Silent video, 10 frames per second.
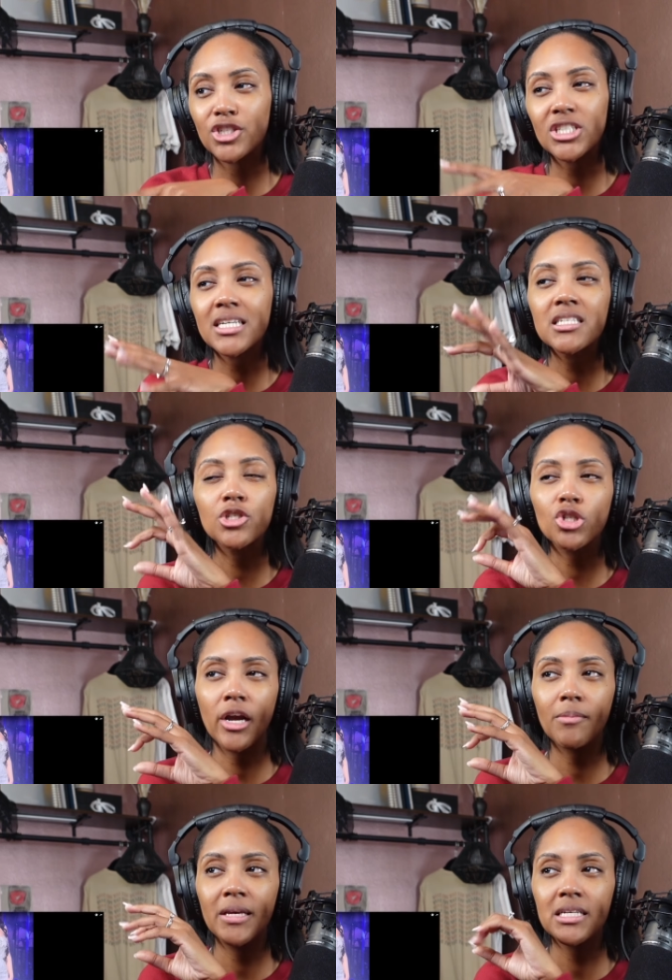She doesn't
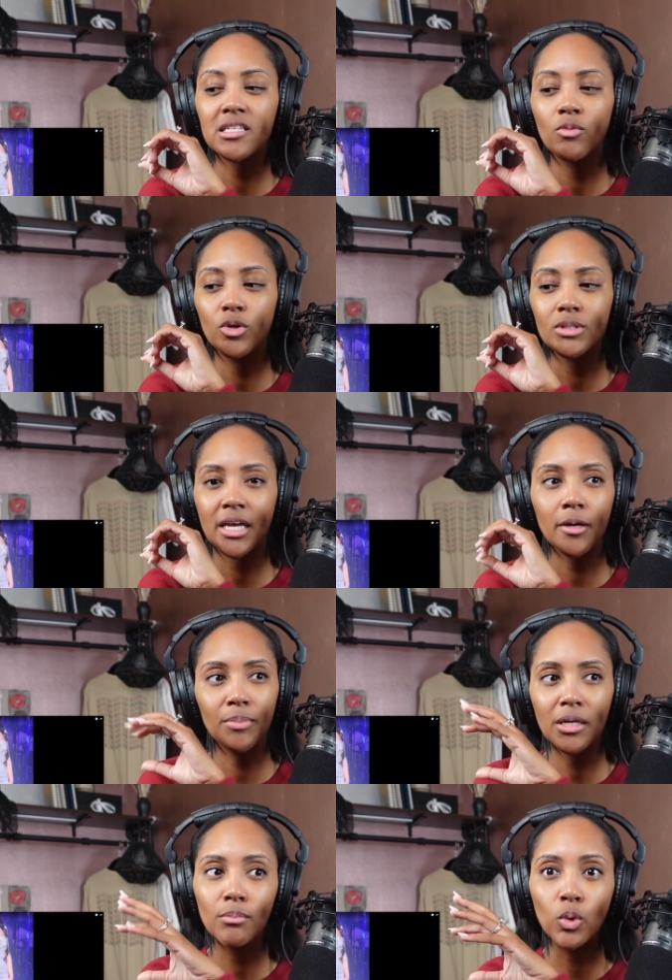strike me as someone who's like a
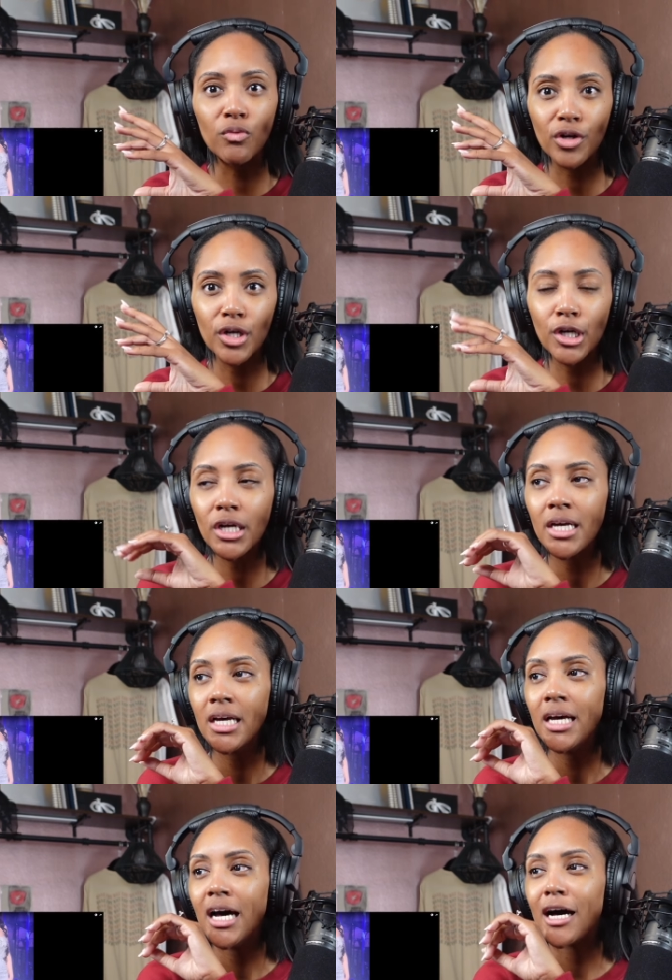big mover.
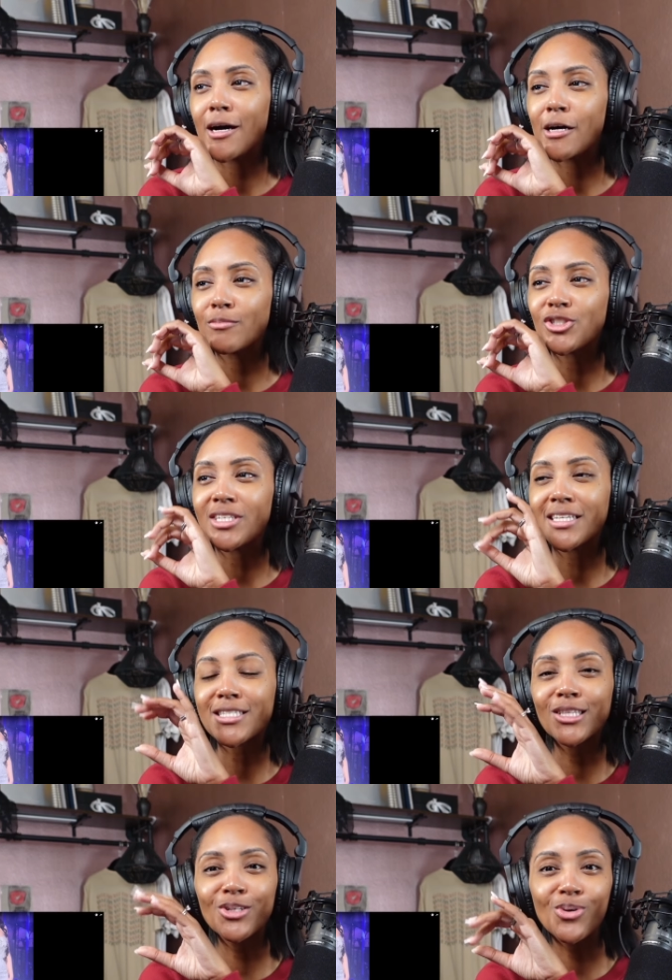Um, she gets
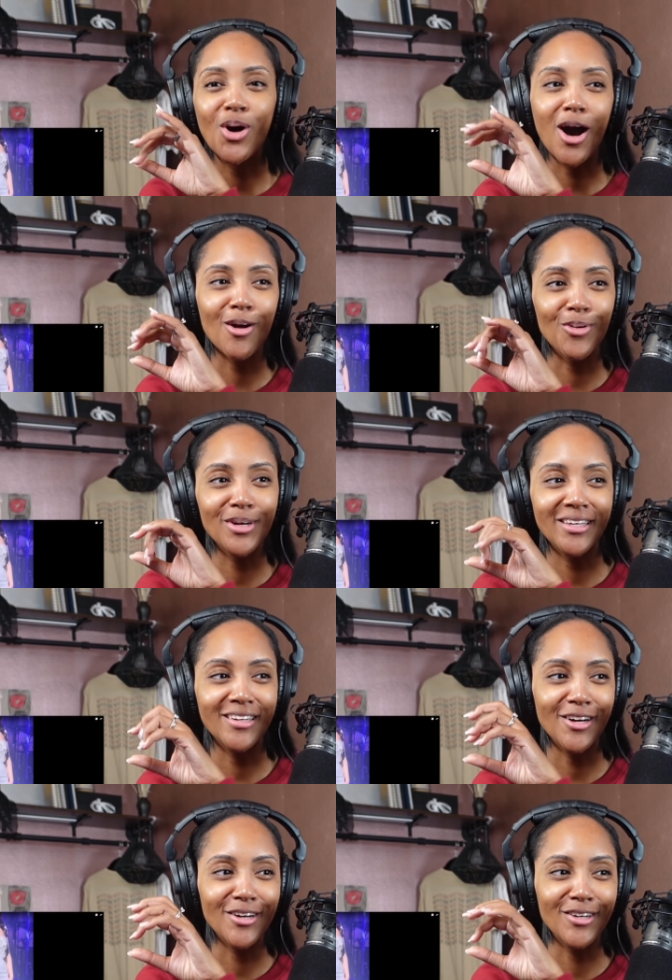a little awkward in
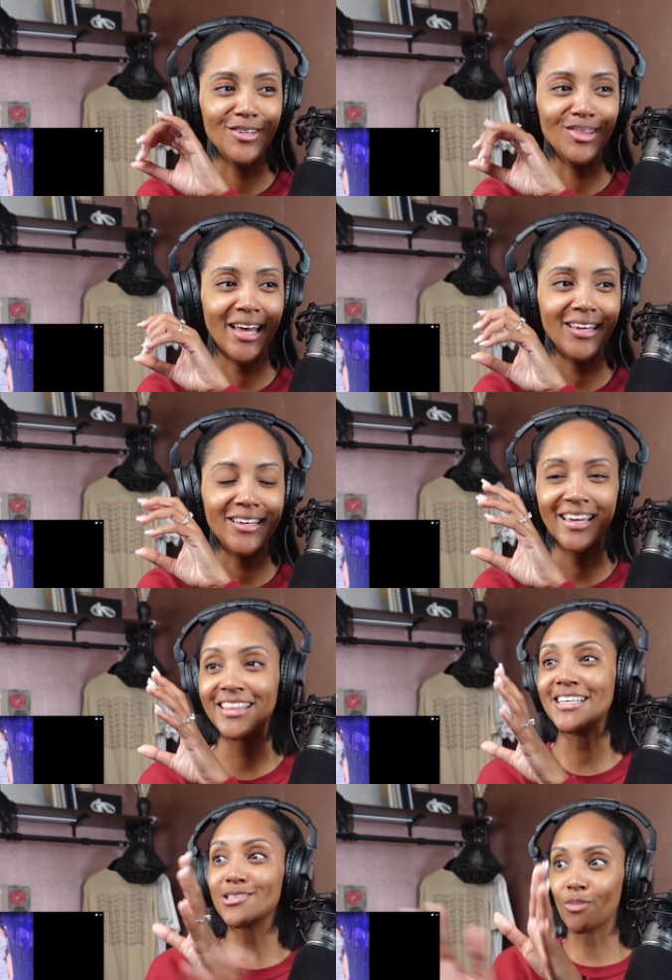her, like in
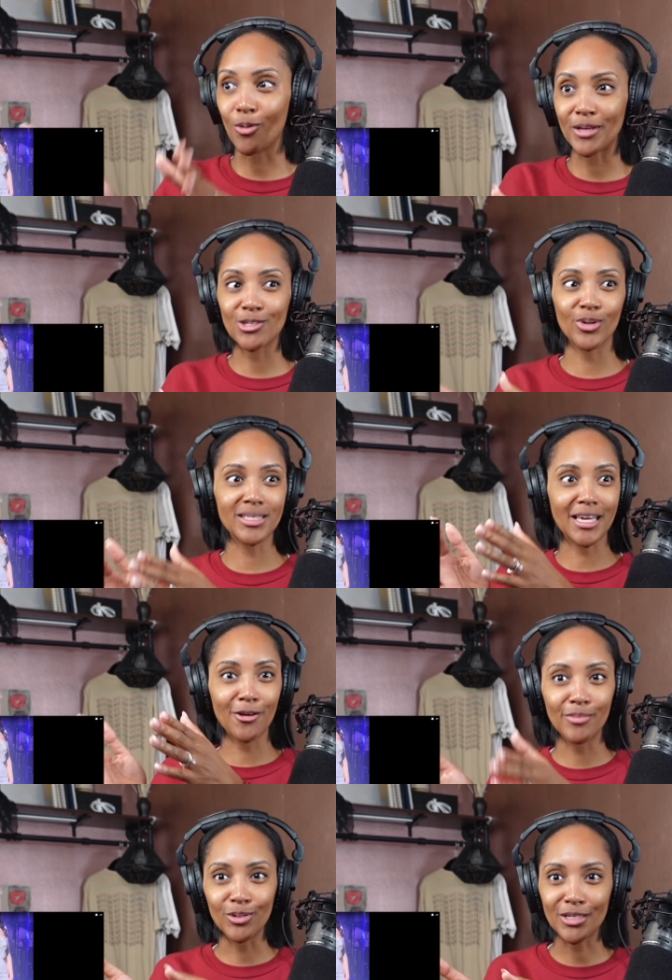these moments where it's like
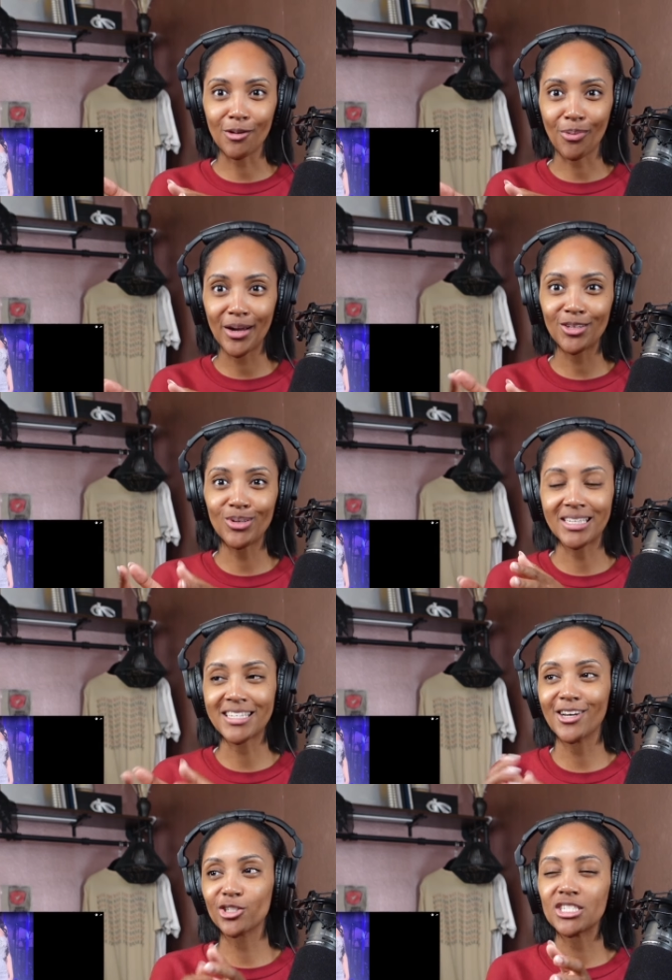a music break, you can
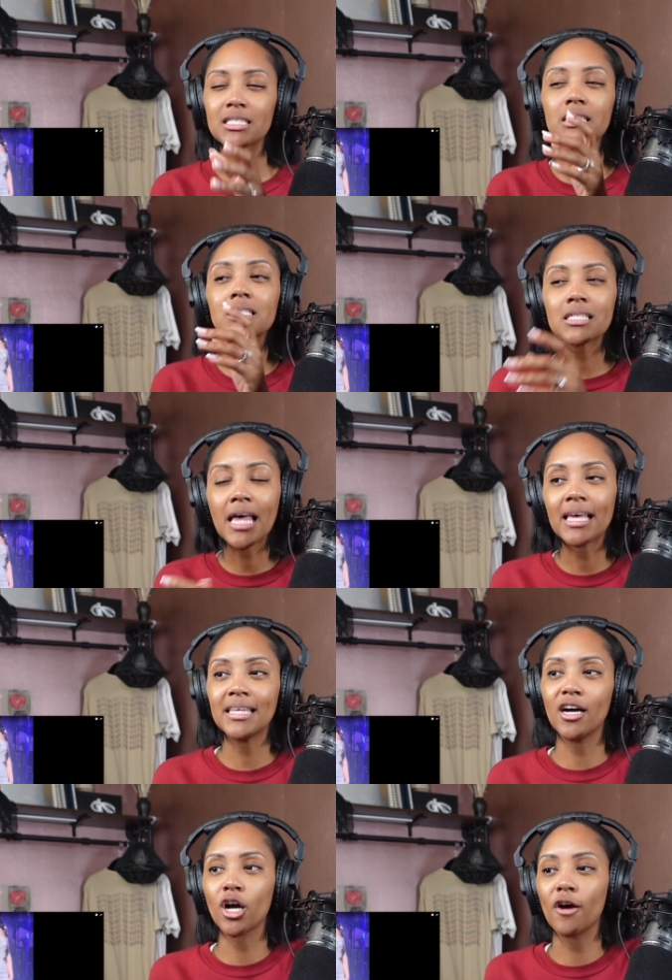tell she's
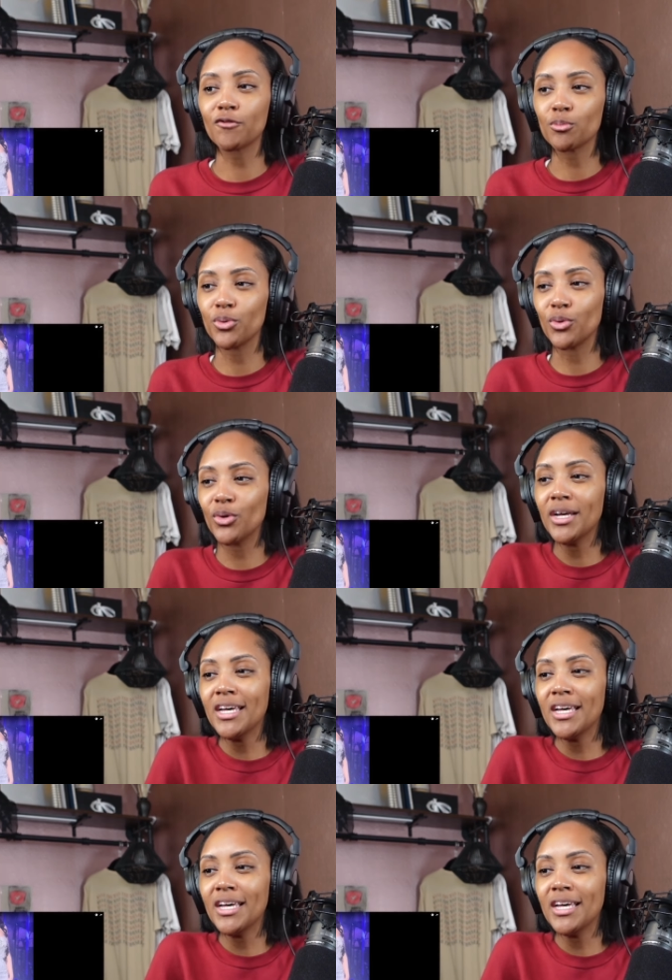slightly uncomfortable.